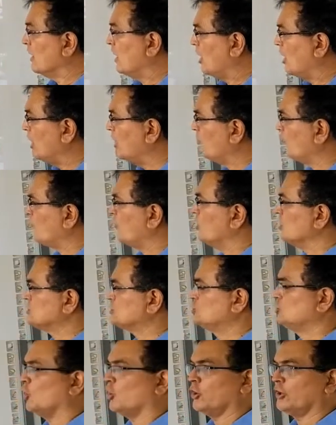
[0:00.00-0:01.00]
Alphonse
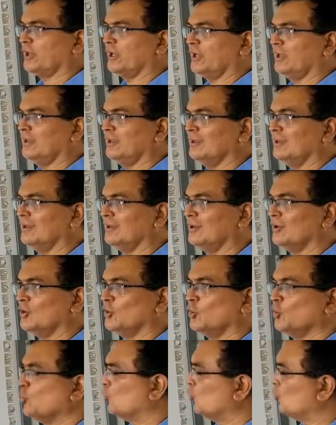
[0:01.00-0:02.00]

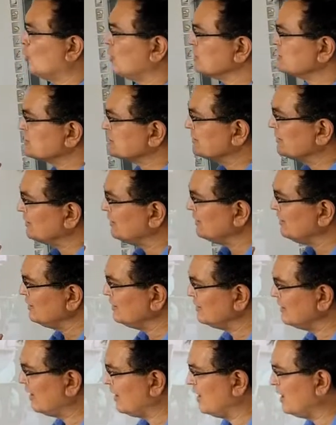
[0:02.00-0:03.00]
Daudet was
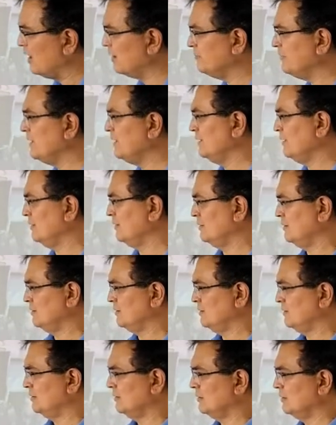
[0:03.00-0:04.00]
in the
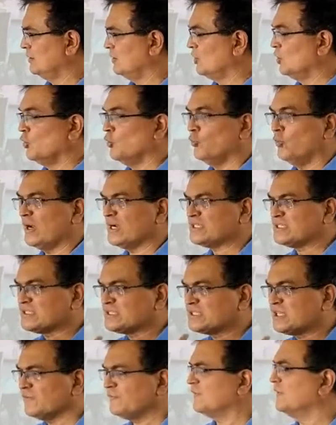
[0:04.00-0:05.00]
army who had
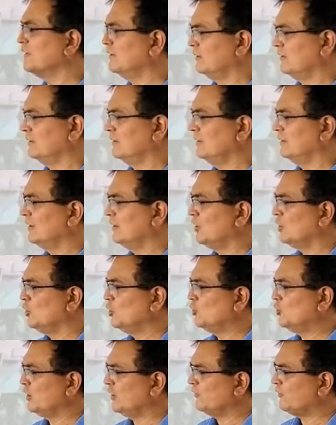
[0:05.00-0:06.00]
suffered
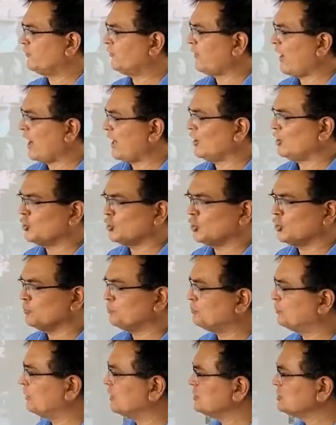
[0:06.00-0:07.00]
during
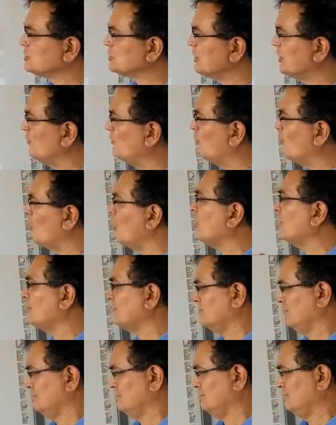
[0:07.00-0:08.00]
Franco-Prussian
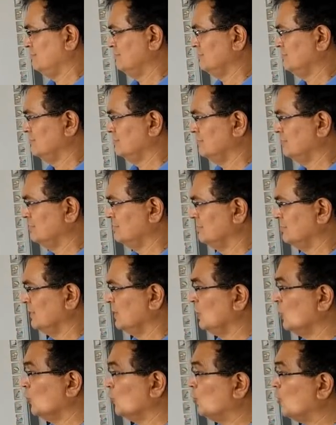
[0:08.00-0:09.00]
War,
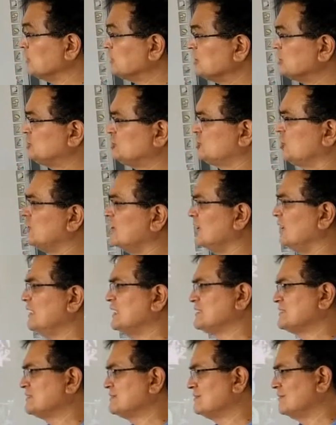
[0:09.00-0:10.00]
who was a
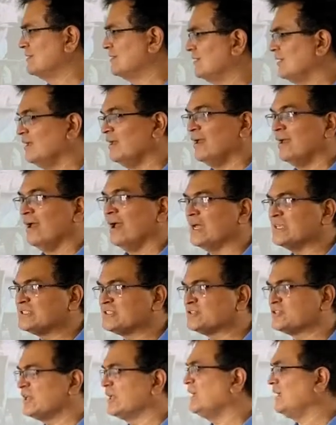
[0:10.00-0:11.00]
journalist,
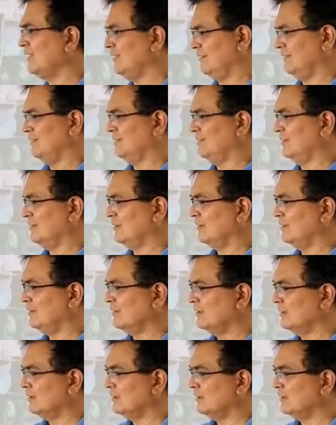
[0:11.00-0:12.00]
has
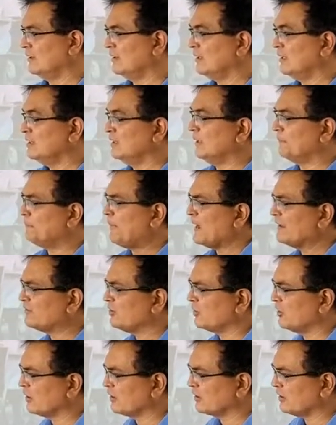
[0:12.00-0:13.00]
seen the
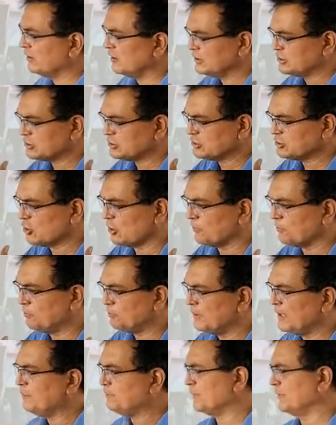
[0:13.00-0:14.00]
pathetic conditions of
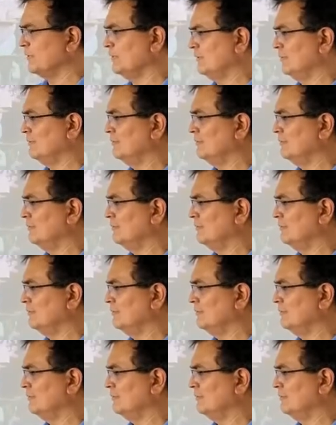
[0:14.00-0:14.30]
people.